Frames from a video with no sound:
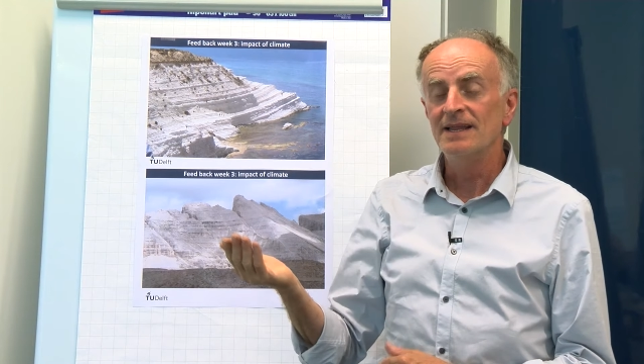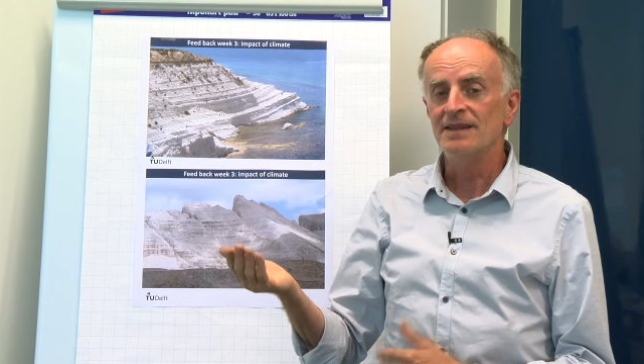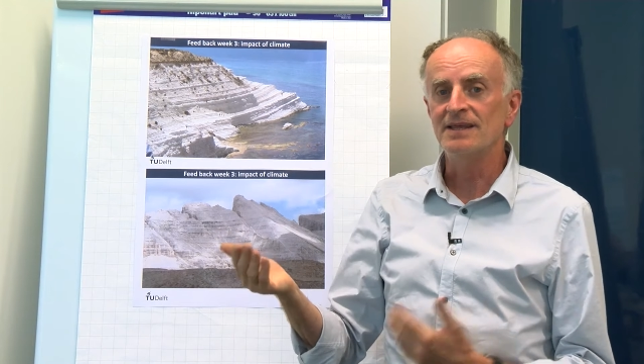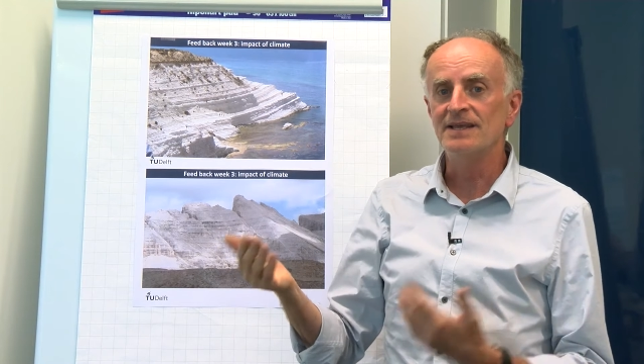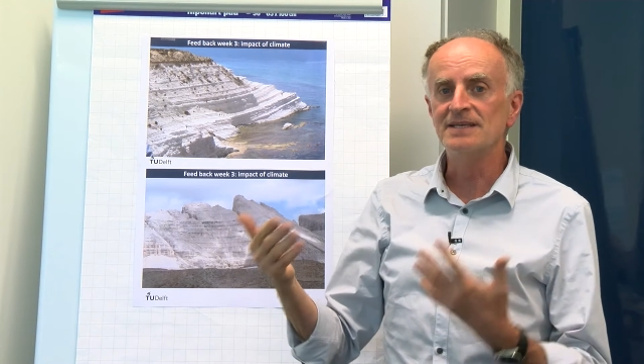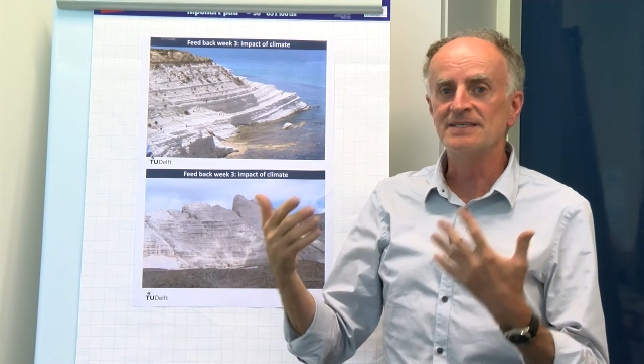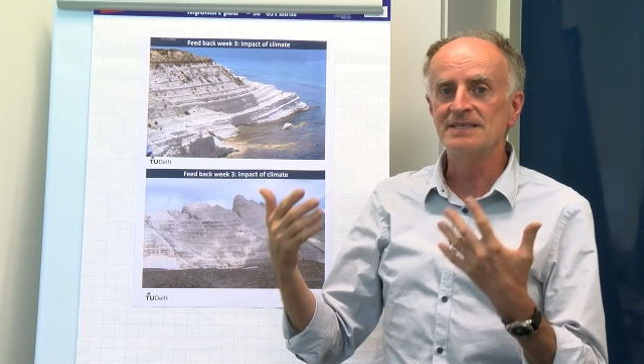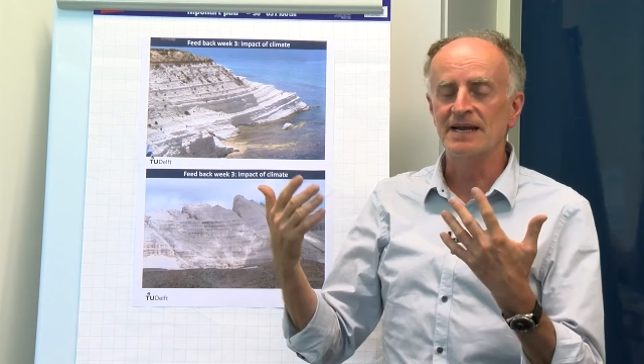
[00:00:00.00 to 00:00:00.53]

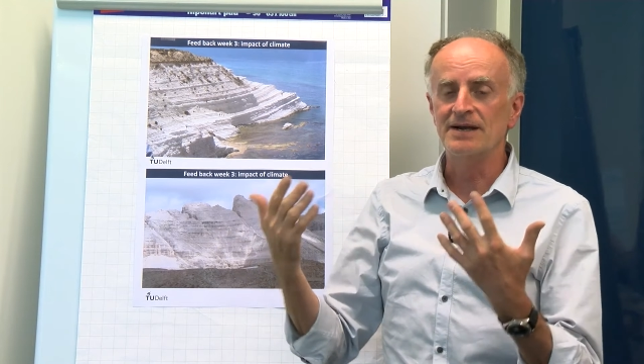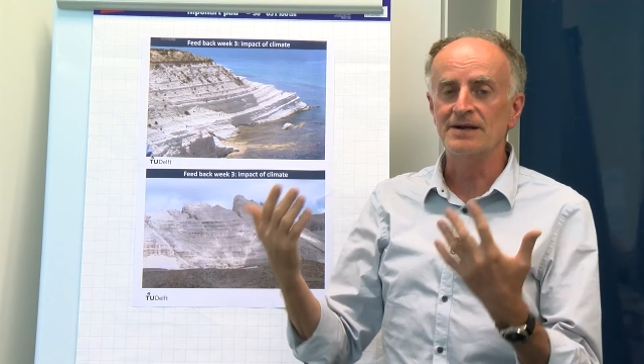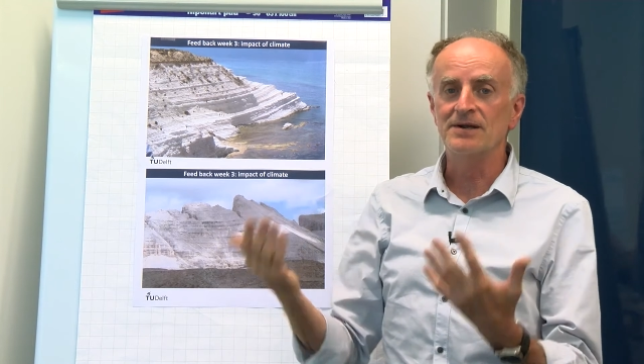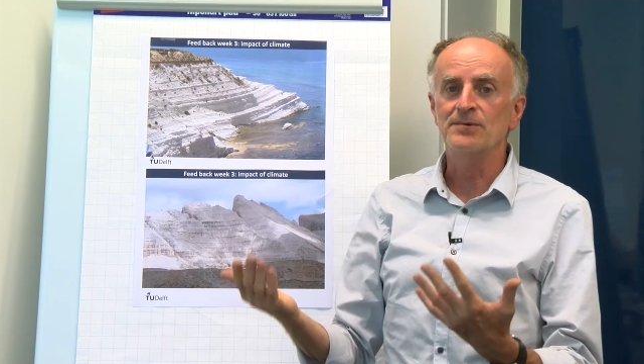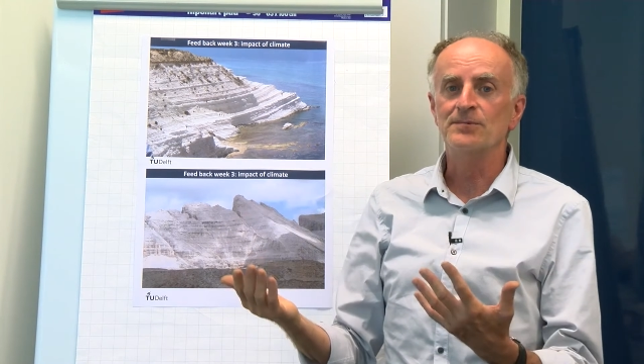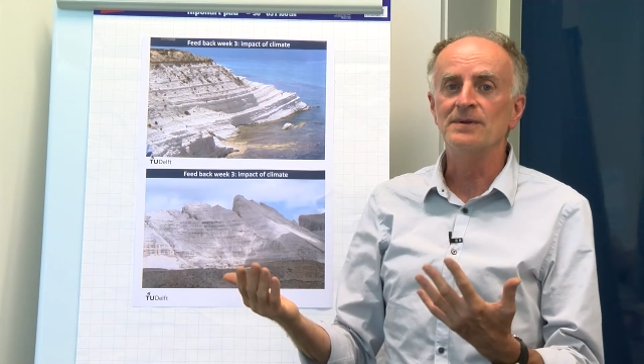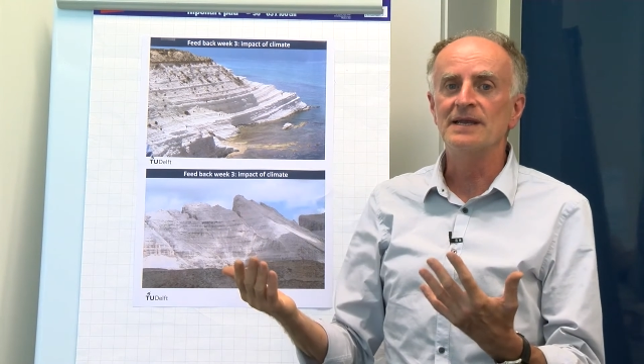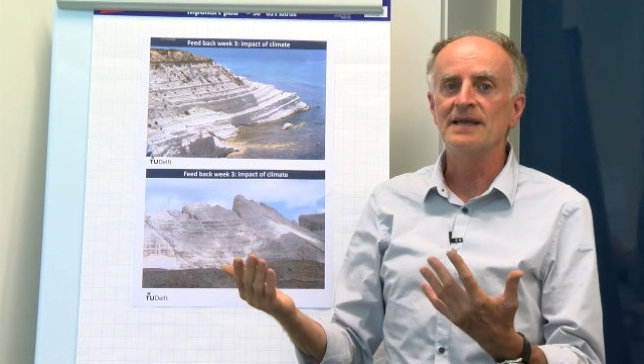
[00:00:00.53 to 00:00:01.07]
These are
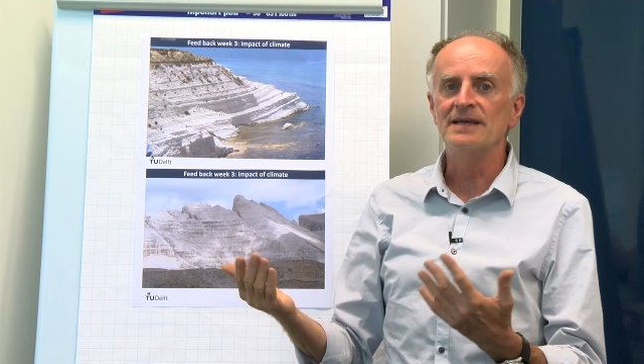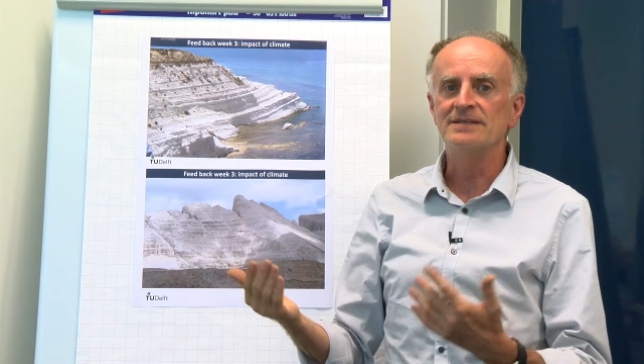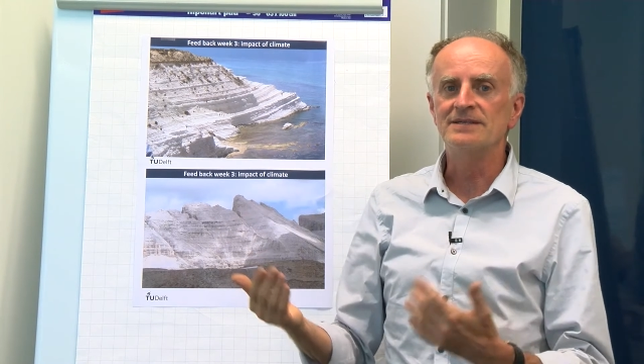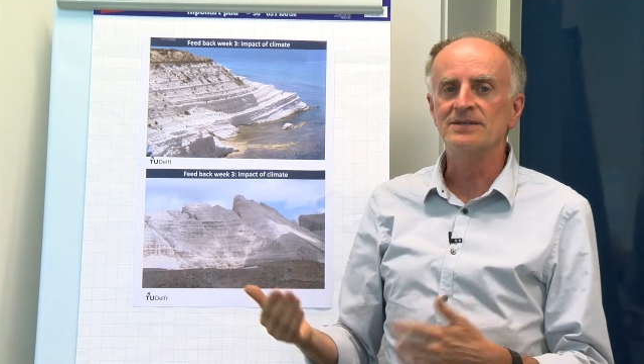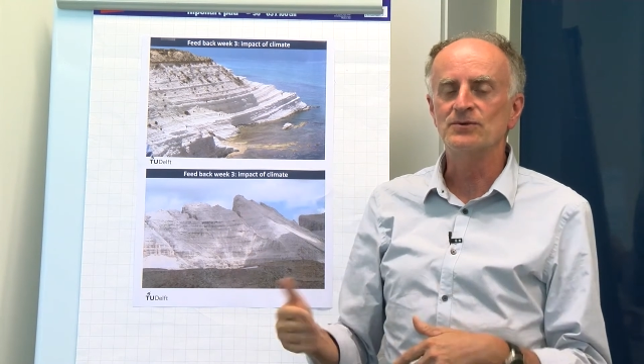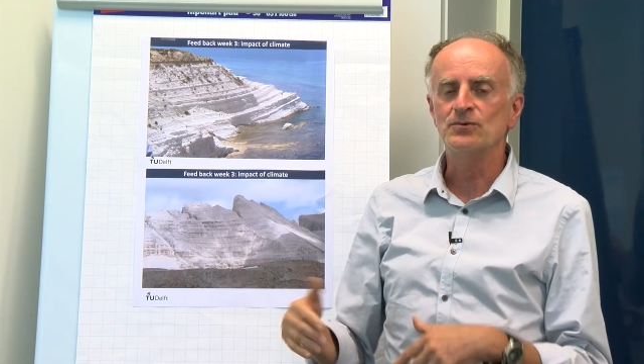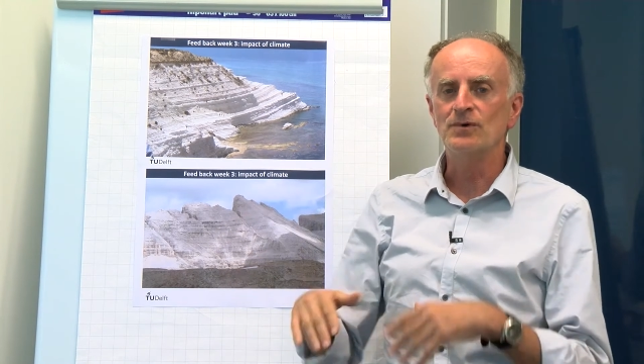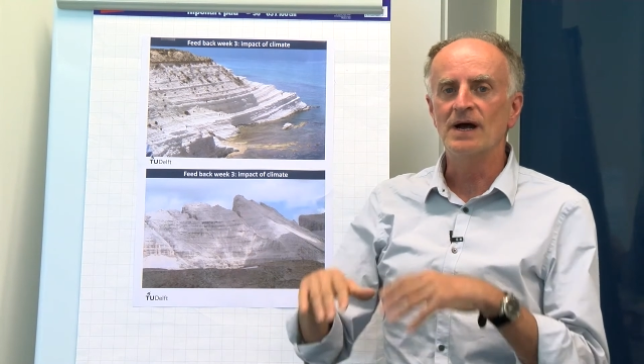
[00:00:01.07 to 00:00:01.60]

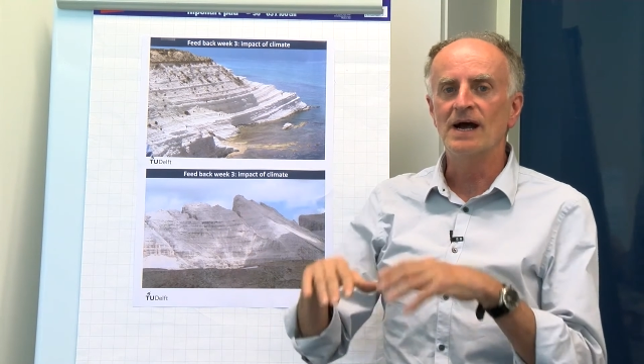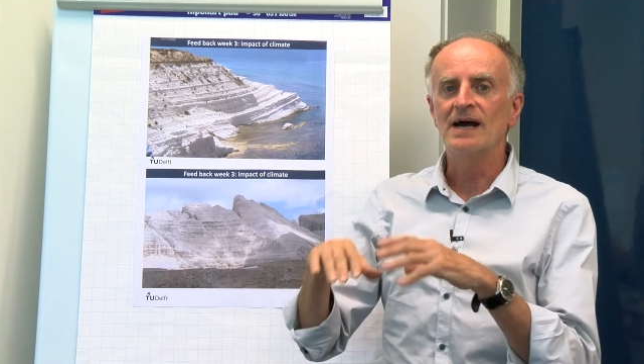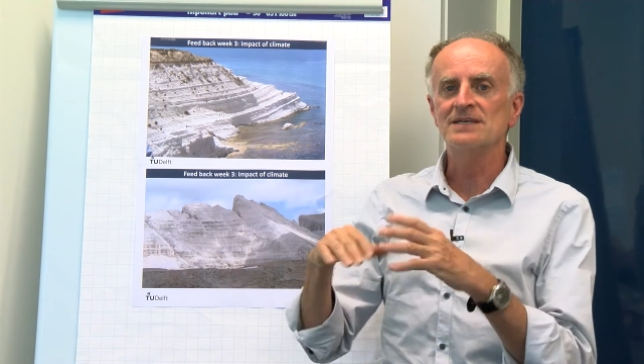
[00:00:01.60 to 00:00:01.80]
related to